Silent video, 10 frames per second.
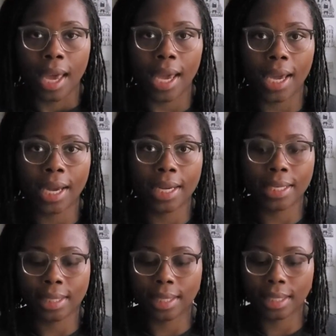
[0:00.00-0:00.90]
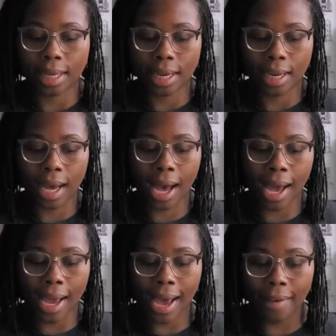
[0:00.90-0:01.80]
and I
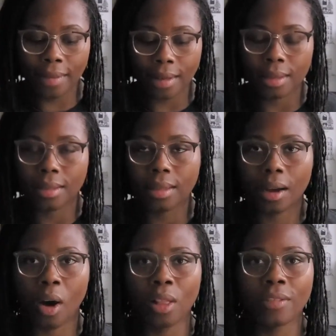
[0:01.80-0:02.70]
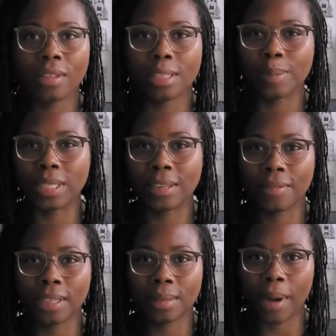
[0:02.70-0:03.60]
have all of the
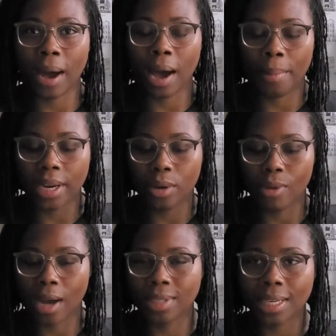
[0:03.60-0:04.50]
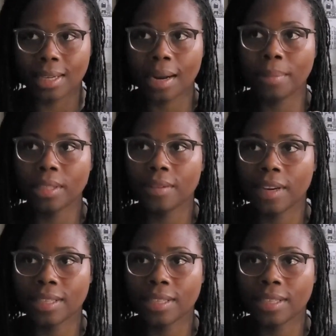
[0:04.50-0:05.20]
specifics about how many rounds I did. I believe I